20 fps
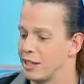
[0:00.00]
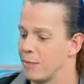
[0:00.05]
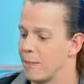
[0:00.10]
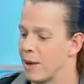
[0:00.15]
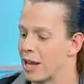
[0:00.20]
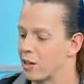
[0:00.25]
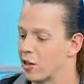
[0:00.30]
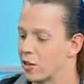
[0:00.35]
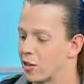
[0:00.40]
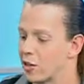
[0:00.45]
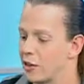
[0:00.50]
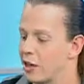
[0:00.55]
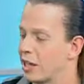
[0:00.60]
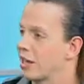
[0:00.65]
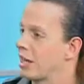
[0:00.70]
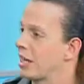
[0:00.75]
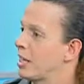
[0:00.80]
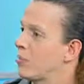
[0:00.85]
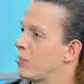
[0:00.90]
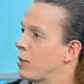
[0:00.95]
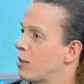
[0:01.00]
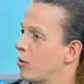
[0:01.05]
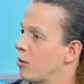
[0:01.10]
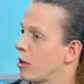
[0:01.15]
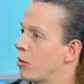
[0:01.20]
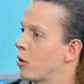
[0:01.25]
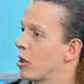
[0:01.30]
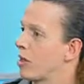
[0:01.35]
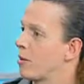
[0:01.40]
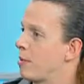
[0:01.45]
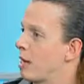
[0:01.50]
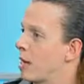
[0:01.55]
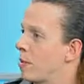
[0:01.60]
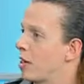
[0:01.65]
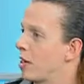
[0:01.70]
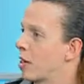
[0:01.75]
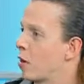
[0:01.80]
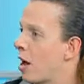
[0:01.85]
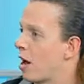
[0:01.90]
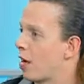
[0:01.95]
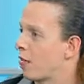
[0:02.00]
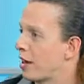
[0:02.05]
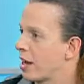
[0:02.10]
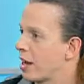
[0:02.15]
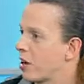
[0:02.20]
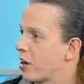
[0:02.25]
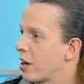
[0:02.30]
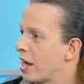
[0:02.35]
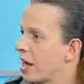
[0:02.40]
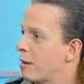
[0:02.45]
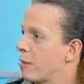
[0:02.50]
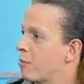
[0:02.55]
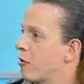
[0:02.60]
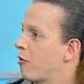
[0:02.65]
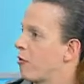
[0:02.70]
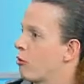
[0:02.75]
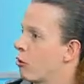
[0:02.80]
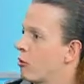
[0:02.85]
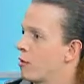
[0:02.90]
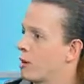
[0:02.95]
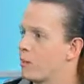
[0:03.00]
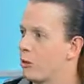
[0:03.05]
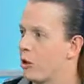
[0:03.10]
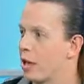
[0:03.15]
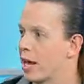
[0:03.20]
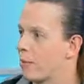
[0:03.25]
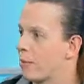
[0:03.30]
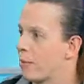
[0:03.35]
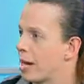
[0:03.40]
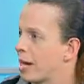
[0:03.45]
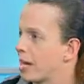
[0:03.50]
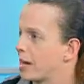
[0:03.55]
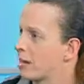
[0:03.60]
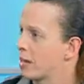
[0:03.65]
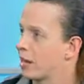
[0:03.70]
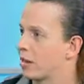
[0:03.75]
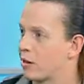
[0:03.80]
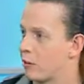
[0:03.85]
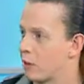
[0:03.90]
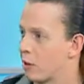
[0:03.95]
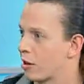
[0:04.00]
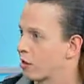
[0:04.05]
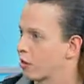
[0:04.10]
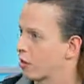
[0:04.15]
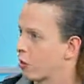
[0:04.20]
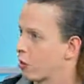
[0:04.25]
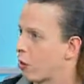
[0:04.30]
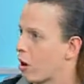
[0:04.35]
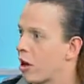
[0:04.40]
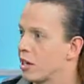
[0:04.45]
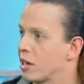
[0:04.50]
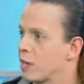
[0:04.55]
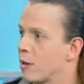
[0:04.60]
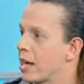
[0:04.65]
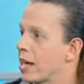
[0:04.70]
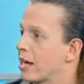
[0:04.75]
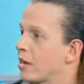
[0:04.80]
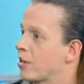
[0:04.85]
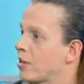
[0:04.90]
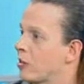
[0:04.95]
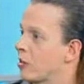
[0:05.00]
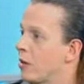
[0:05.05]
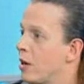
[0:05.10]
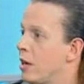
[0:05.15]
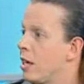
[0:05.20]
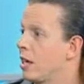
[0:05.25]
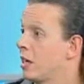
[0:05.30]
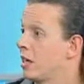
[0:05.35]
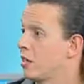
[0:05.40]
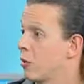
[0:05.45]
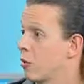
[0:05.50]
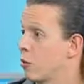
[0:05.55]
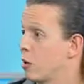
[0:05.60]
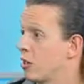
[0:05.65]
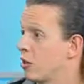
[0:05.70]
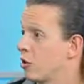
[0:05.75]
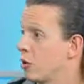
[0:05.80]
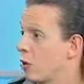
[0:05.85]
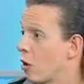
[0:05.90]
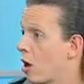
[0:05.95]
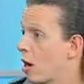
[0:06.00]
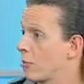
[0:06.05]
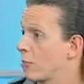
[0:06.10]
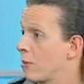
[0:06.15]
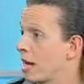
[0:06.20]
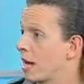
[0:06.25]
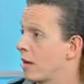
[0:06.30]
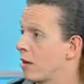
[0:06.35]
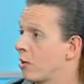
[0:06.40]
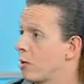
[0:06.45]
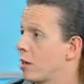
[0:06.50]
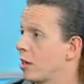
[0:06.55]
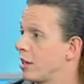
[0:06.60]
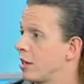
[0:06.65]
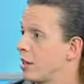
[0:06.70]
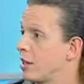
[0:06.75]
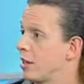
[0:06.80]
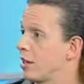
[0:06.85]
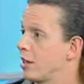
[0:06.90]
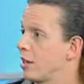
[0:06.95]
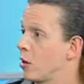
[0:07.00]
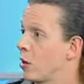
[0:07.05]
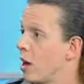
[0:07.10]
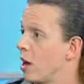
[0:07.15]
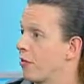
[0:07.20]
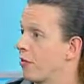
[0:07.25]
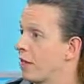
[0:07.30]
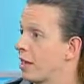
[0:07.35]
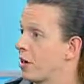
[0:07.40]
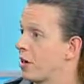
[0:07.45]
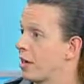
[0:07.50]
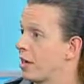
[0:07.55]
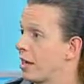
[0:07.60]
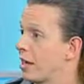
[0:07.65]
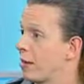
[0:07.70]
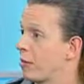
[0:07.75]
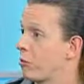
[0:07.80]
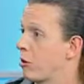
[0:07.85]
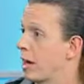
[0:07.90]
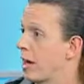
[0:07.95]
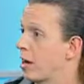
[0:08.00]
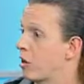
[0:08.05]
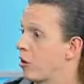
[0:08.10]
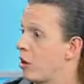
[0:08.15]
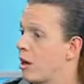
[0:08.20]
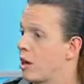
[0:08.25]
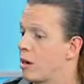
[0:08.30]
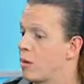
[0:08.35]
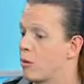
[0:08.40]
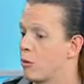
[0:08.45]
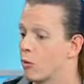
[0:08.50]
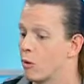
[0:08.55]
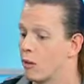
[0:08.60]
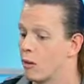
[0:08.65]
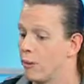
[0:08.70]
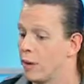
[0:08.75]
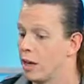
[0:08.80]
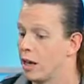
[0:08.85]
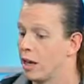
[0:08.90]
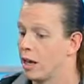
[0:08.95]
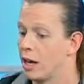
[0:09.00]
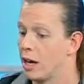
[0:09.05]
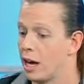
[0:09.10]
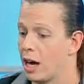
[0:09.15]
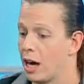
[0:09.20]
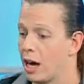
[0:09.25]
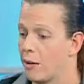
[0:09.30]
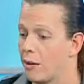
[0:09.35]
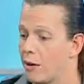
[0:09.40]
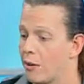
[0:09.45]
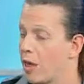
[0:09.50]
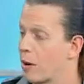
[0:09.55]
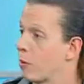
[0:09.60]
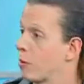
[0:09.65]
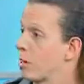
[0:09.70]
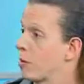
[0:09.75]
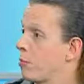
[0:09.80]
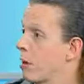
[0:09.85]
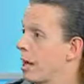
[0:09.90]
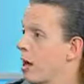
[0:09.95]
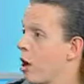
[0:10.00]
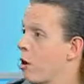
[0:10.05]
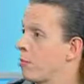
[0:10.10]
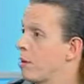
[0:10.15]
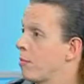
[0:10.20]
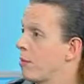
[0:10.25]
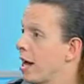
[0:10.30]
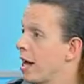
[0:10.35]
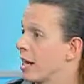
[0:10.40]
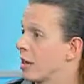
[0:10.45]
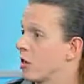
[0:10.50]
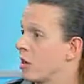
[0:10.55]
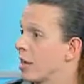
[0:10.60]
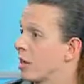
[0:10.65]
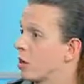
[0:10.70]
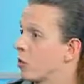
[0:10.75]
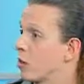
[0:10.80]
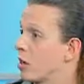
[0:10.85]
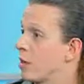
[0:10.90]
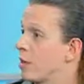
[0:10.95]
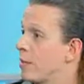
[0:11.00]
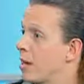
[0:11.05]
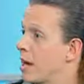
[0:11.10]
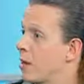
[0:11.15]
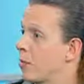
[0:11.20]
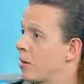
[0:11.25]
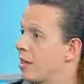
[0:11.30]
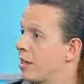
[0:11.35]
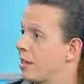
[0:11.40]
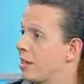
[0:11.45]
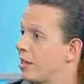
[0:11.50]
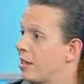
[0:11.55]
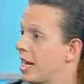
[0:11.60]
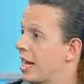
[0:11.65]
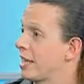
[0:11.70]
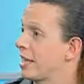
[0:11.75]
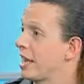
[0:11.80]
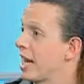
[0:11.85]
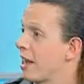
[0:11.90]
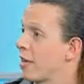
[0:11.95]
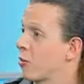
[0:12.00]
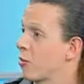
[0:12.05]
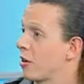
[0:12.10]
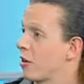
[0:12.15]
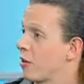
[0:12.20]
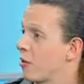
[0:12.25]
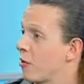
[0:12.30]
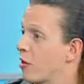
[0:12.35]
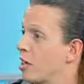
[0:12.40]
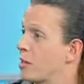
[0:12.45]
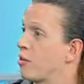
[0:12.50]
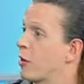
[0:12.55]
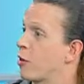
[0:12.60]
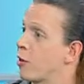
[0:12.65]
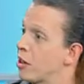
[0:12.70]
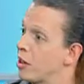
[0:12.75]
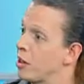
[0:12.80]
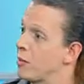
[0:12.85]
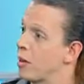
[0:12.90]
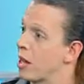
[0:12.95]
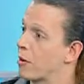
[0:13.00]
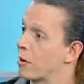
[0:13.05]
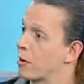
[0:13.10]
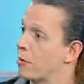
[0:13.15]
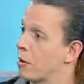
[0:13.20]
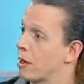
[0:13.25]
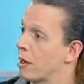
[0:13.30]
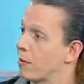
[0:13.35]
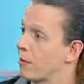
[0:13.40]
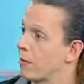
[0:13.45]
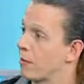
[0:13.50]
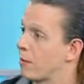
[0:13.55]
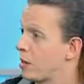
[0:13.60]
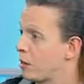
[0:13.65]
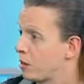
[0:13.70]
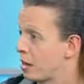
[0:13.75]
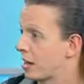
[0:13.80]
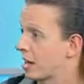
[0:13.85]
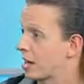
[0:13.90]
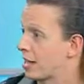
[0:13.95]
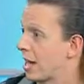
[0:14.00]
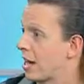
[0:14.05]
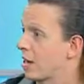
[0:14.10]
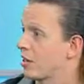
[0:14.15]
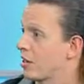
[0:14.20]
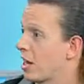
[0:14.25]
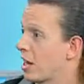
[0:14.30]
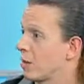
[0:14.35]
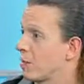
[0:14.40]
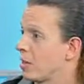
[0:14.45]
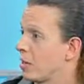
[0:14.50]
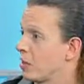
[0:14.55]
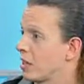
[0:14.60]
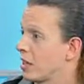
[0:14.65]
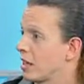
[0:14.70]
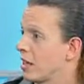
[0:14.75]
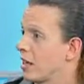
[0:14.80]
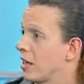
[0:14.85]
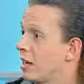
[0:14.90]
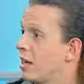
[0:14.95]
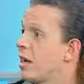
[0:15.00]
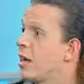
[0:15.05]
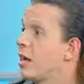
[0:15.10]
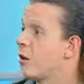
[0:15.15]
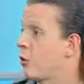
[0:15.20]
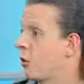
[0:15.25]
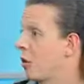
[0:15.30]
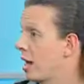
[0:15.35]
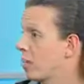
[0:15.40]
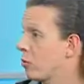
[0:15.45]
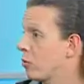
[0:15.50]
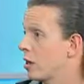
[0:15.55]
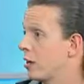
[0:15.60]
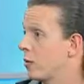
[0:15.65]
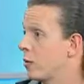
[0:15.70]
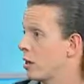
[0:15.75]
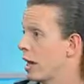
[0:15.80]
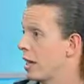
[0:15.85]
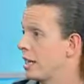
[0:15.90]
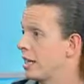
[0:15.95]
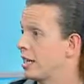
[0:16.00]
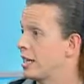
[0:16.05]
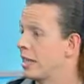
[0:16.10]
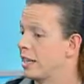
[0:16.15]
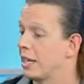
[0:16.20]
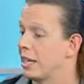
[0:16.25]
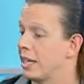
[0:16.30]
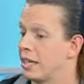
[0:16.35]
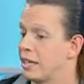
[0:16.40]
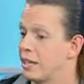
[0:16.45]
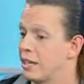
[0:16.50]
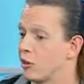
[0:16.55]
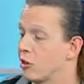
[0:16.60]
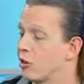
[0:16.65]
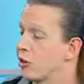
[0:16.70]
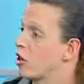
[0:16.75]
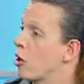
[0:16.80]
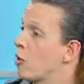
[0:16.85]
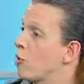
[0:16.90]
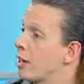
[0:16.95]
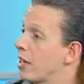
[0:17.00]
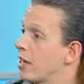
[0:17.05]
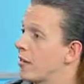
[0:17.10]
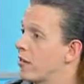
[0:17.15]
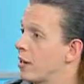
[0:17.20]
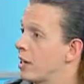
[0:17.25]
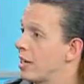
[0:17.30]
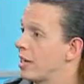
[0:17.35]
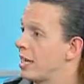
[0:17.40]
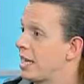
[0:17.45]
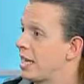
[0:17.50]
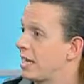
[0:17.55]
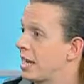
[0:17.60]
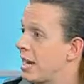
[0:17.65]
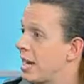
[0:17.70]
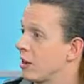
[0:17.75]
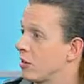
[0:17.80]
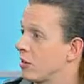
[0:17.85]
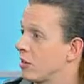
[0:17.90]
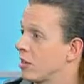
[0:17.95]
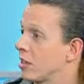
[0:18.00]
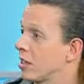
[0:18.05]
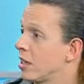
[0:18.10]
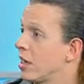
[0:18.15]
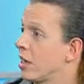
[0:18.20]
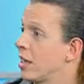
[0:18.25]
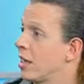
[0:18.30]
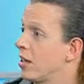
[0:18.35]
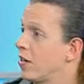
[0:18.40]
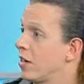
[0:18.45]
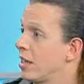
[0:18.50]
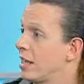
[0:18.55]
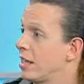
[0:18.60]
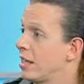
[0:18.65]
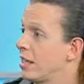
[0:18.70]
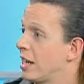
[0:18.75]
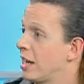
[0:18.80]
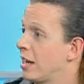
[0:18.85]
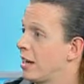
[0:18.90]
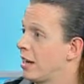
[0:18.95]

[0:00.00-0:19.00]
to make sure that these people that wanted to be able to go out there and perform, to play in bands, and whether it's garage bands or some original rock band that wanted to go out there and play a club, or they wanted to play open mics, or they just wanted to be able to get together with their friends but really be able to play music that sounds like music. Well, that's what I did. There's so many different details that,